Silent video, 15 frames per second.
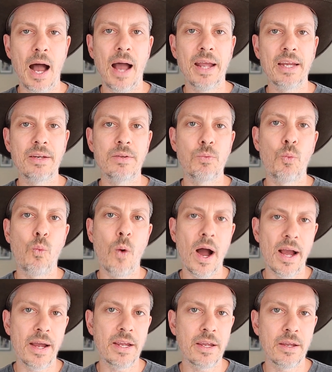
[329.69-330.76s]
behind
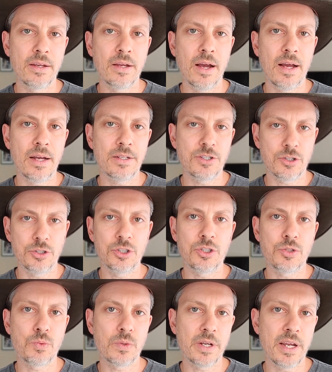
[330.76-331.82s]
why
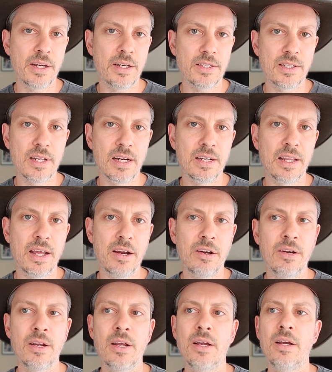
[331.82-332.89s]
searchers were getting stuck
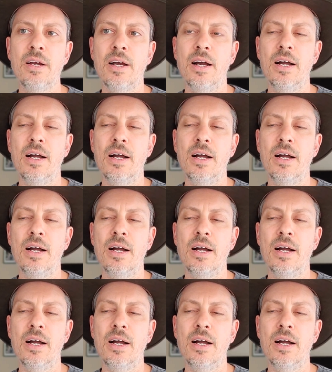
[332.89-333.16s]
there,